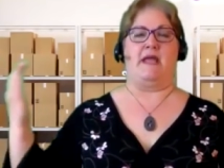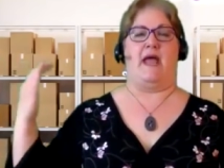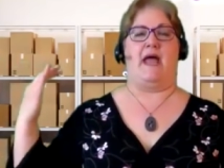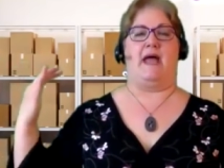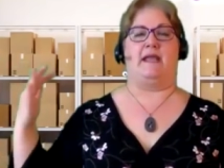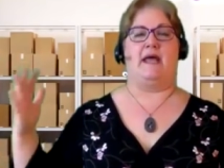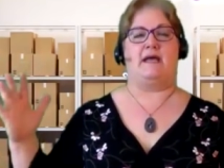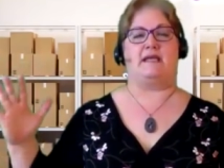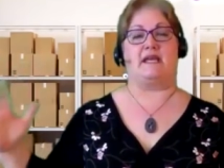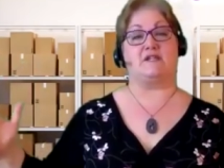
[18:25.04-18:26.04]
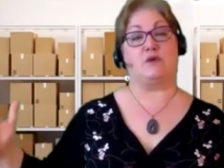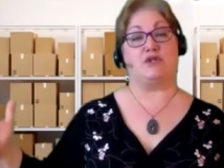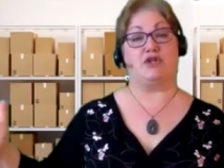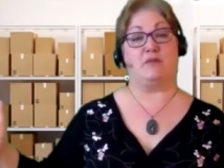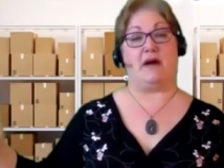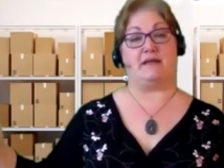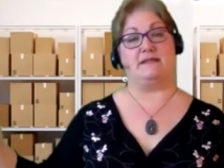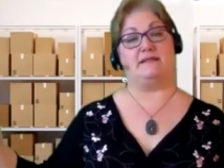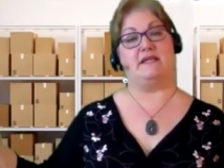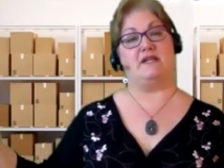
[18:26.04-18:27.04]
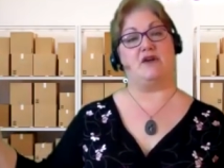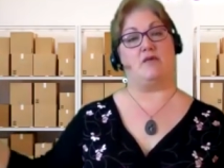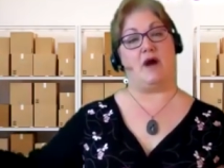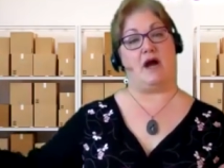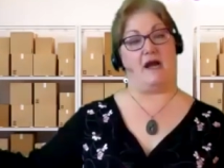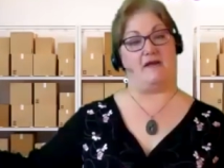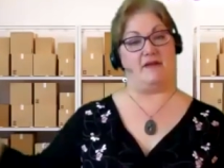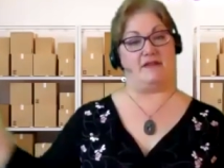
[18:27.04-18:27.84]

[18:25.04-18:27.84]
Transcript: And guess which 2 boxes didn't arrive